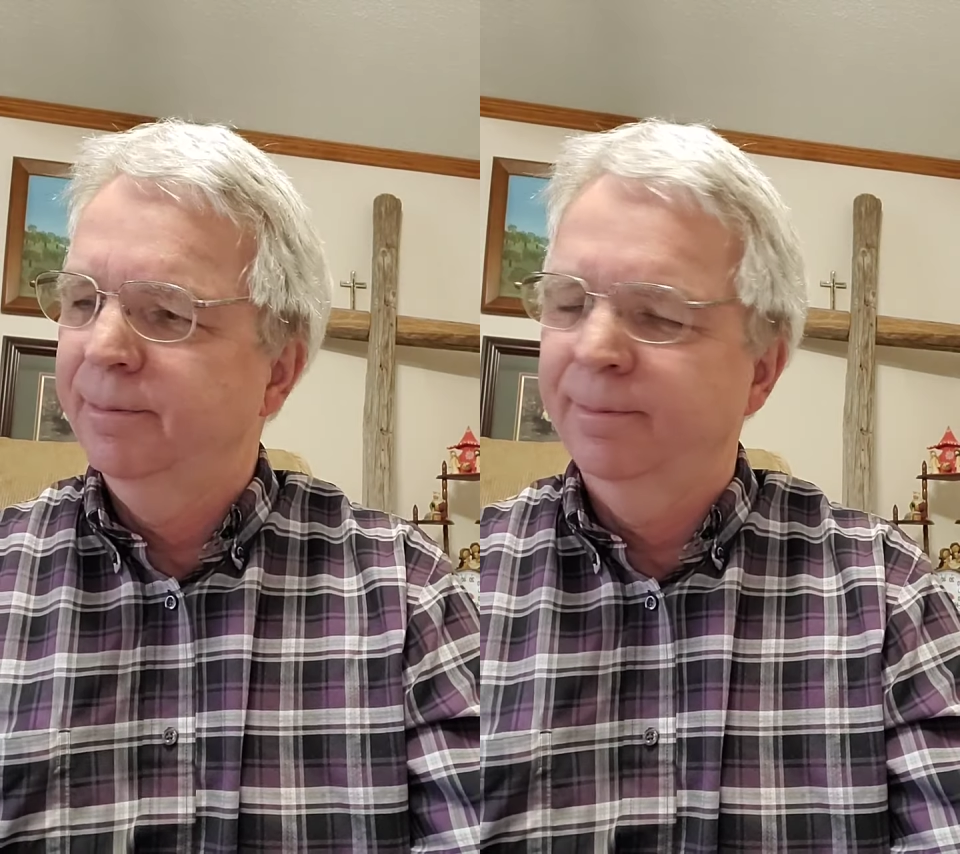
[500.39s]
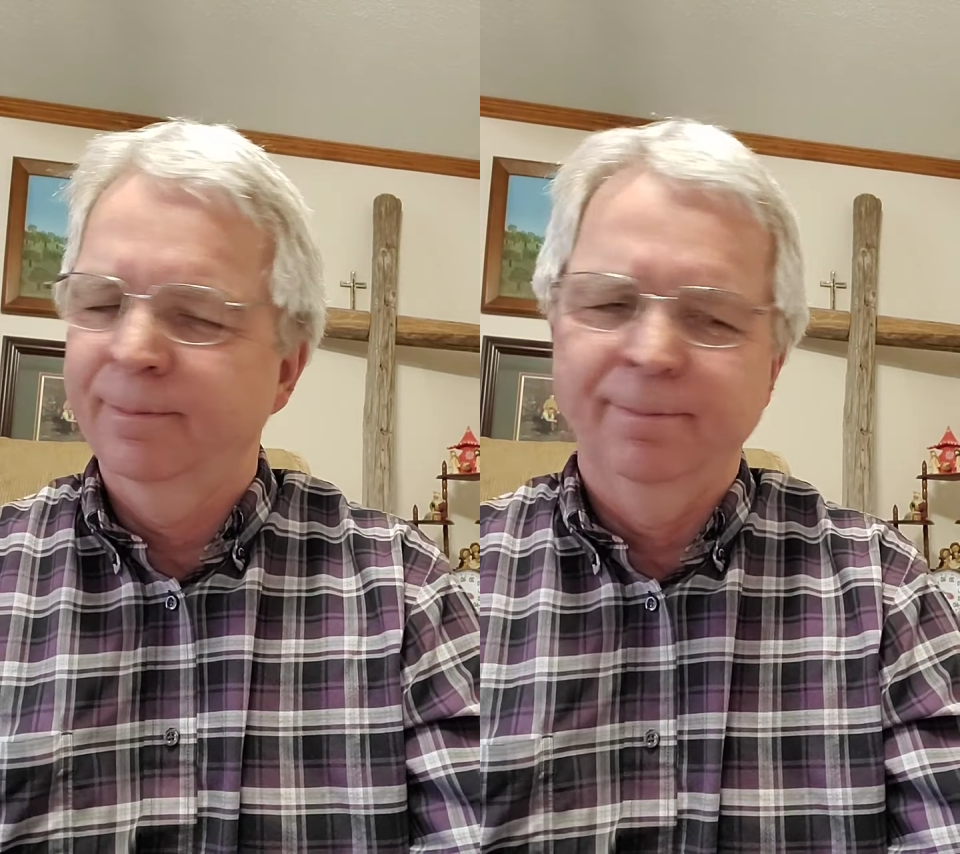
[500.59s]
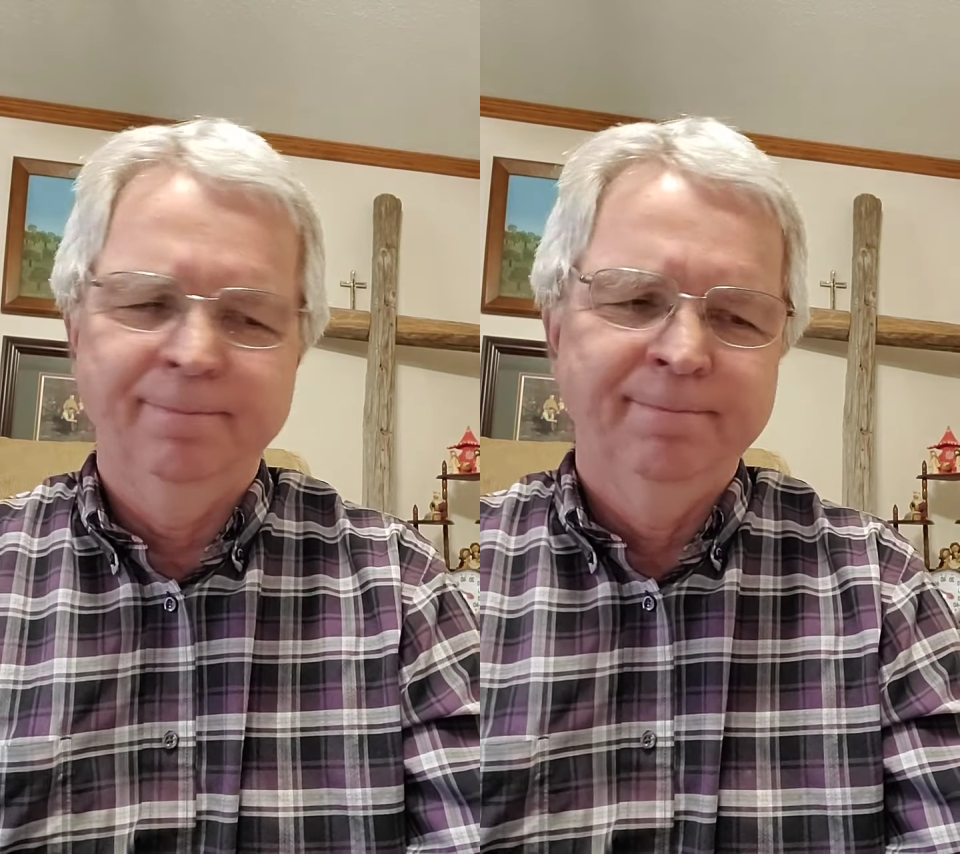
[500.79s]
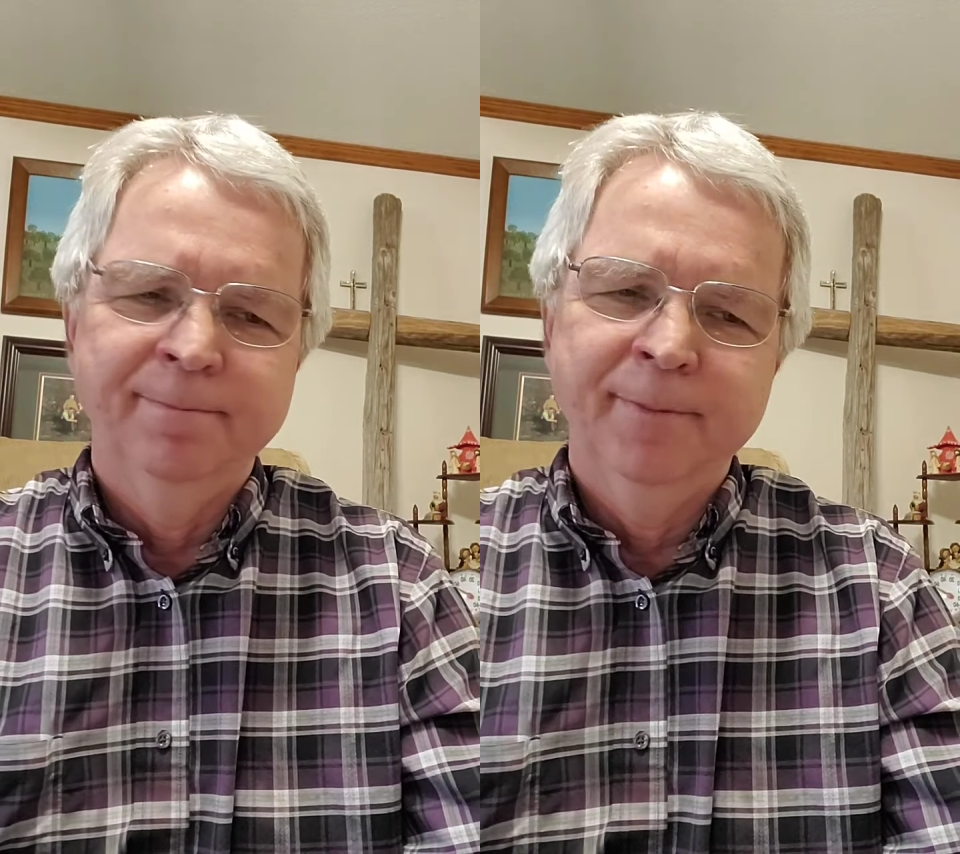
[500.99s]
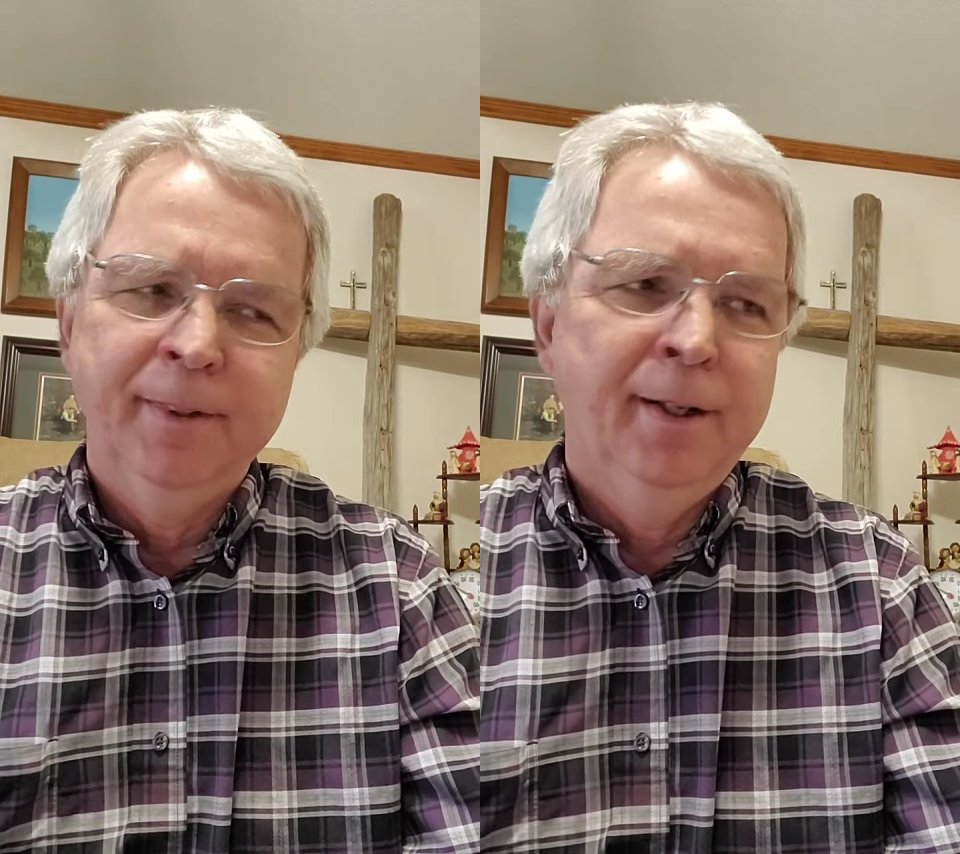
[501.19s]

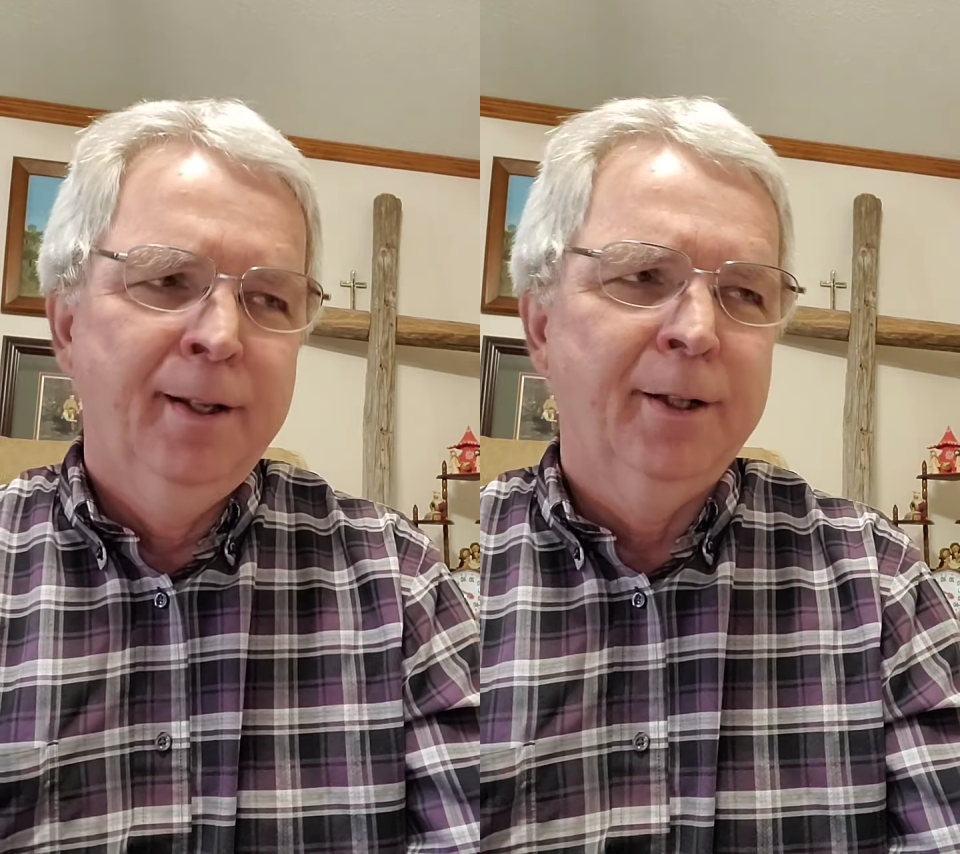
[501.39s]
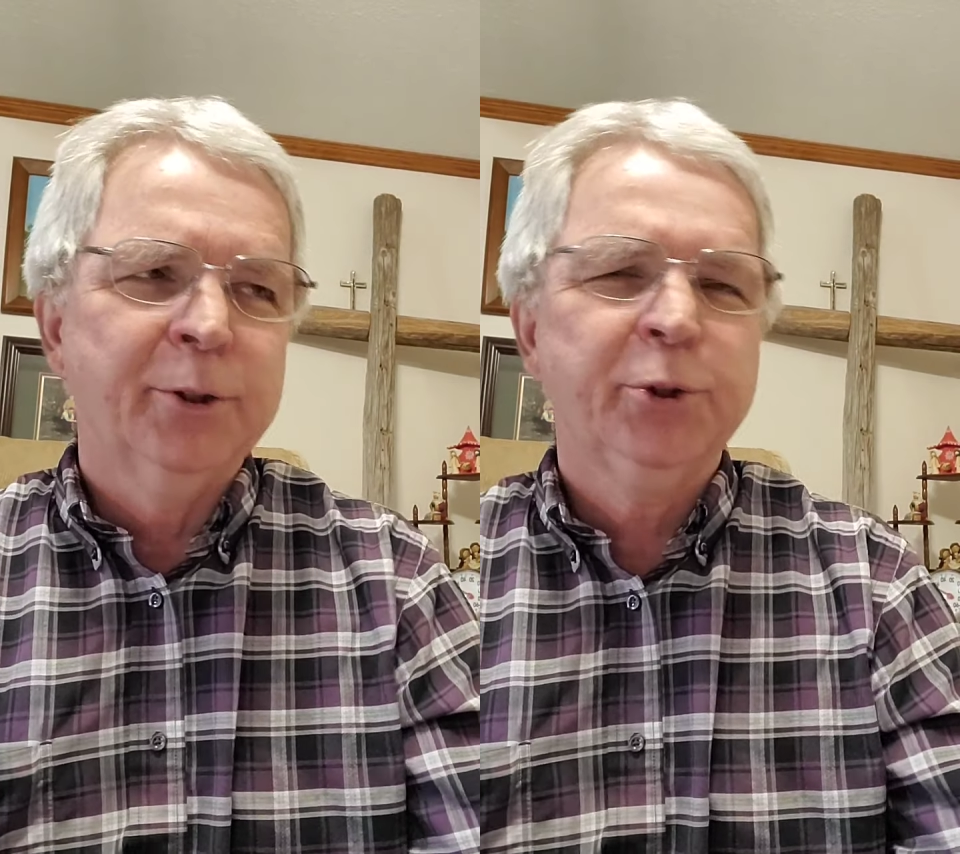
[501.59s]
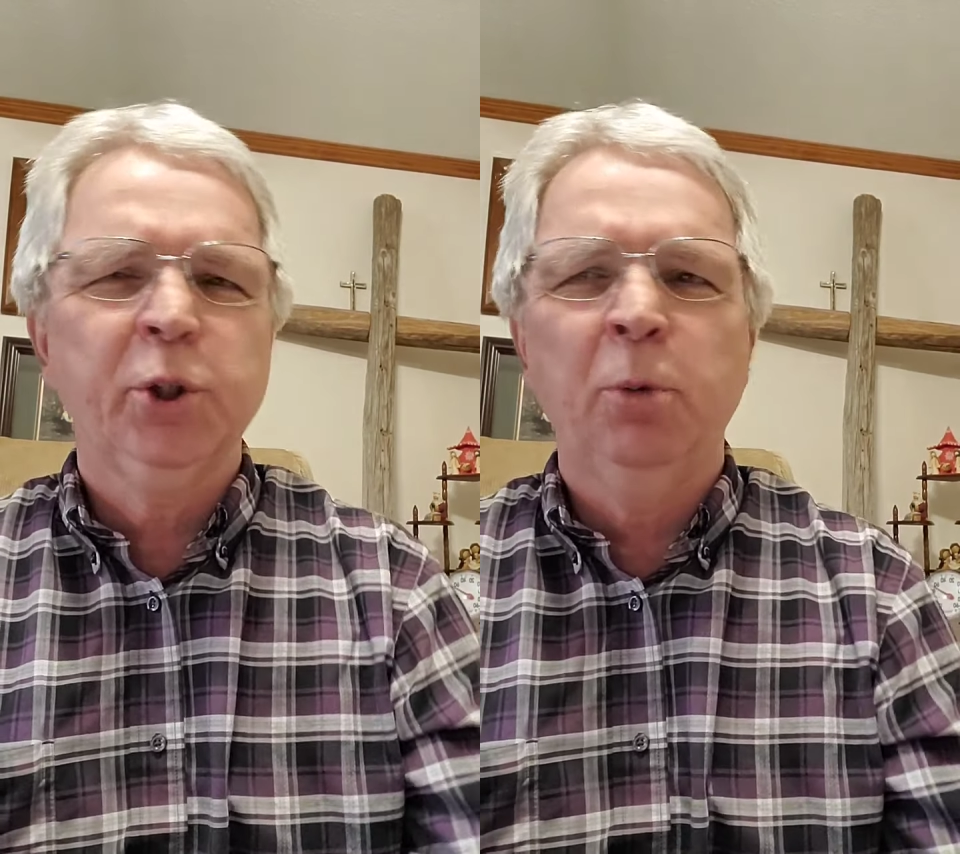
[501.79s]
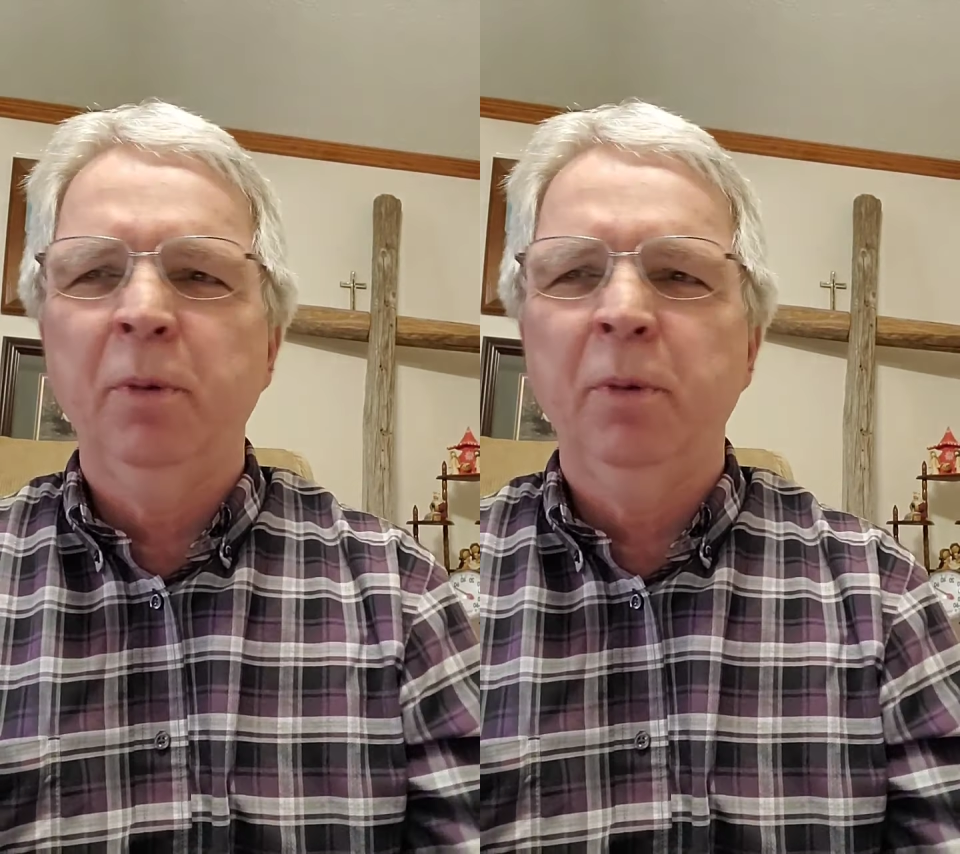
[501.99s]
There's so